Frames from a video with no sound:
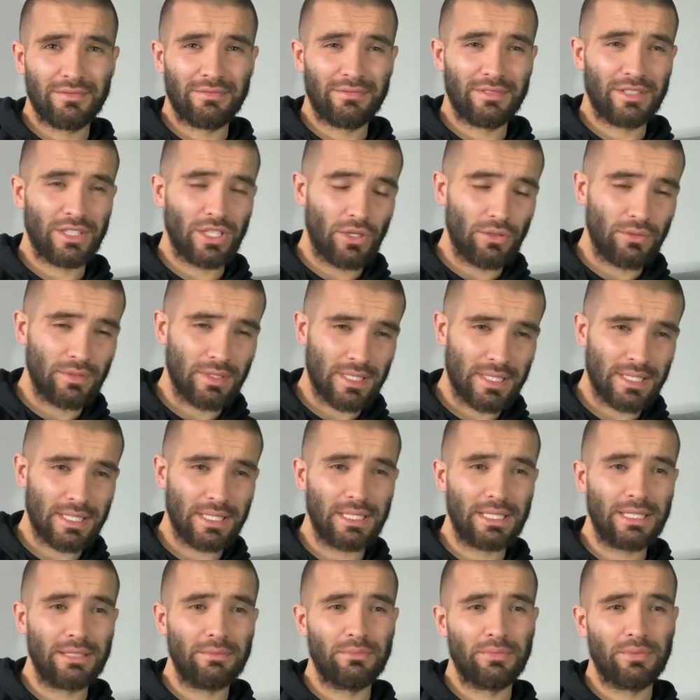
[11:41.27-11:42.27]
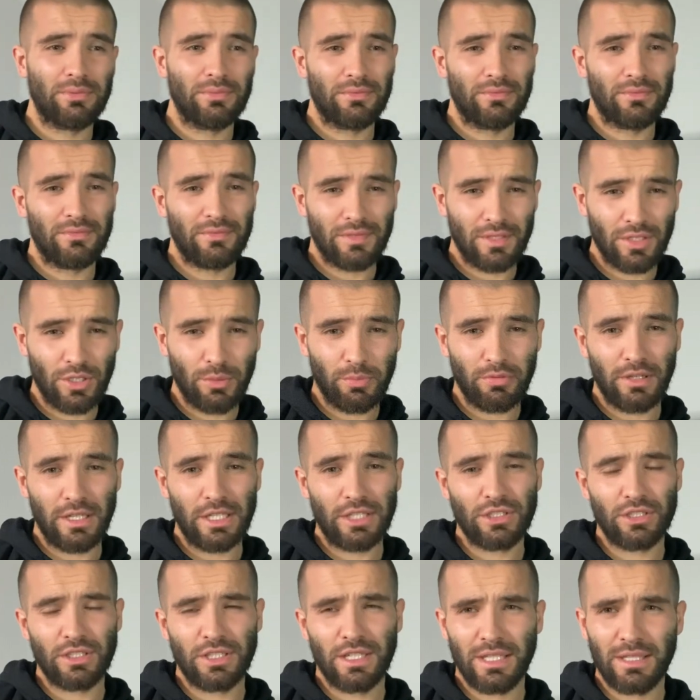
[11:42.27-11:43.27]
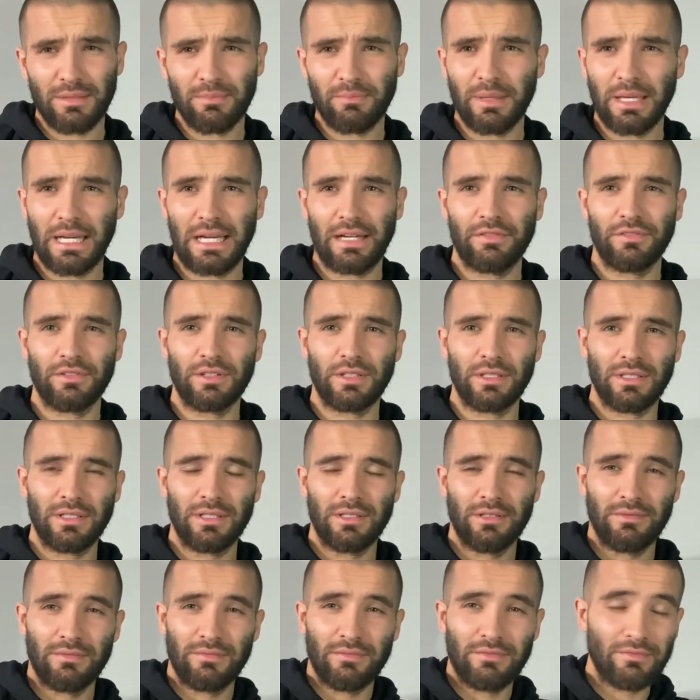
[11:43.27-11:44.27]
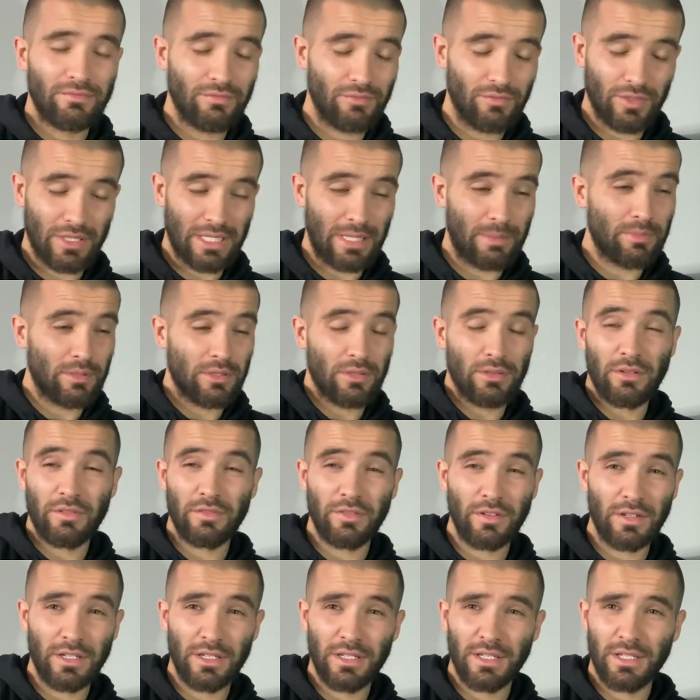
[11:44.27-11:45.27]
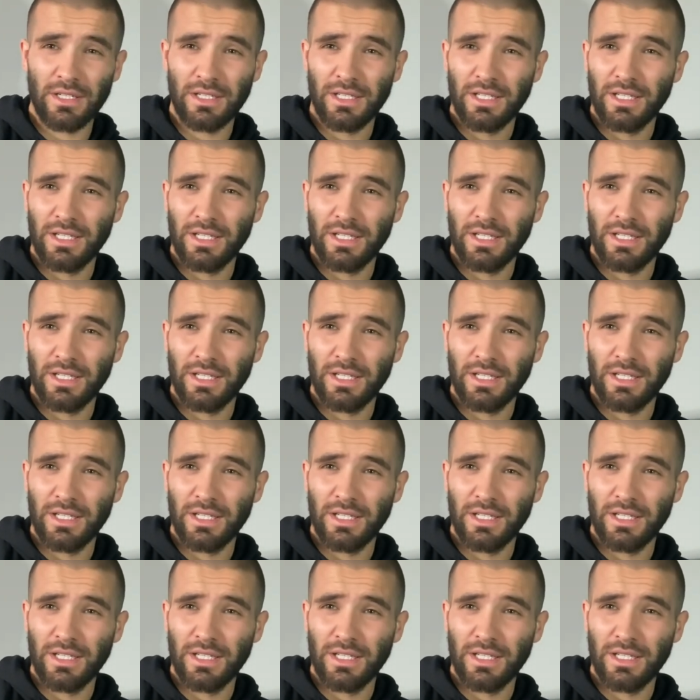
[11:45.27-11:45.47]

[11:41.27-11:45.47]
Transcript: the going to sleep, the operation and the bit after was absolutely fine.